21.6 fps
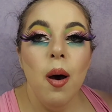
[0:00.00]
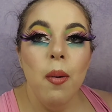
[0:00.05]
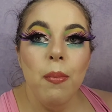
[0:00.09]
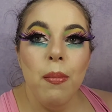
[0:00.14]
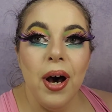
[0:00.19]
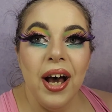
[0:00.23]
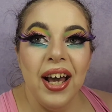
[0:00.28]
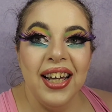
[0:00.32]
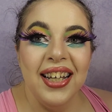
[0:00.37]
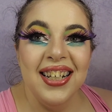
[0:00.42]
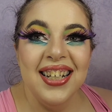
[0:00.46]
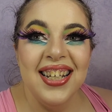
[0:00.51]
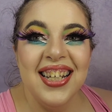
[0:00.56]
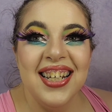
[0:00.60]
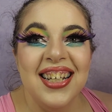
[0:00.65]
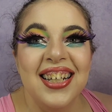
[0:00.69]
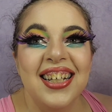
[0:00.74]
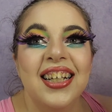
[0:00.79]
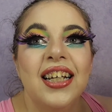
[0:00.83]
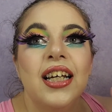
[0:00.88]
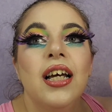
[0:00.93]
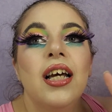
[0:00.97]
But
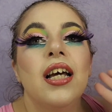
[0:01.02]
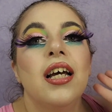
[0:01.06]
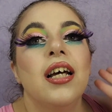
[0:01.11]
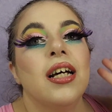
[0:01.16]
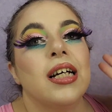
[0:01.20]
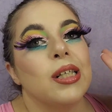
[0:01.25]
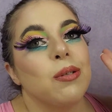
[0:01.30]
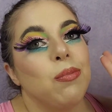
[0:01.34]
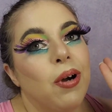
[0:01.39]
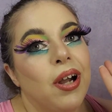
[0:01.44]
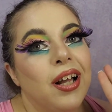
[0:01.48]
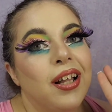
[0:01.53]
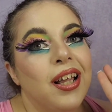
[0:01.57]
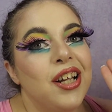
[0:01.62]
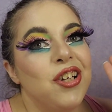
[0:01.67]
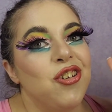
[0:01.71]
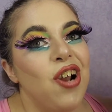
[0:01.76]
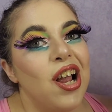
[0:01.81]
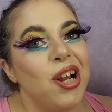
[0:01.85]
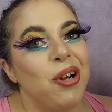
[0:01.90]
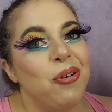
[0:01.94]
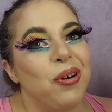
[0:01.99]
that's why I like
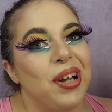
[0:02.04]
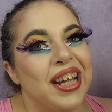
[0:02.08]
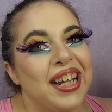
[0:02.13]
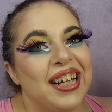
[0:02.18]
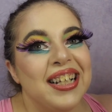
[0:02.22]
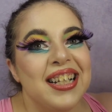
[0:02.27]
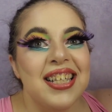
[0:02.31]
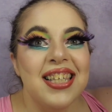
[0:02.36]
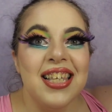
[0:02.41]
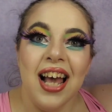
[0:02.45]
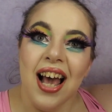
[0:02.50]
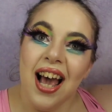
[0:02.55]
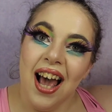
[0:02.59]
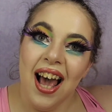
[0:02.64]
drag queens.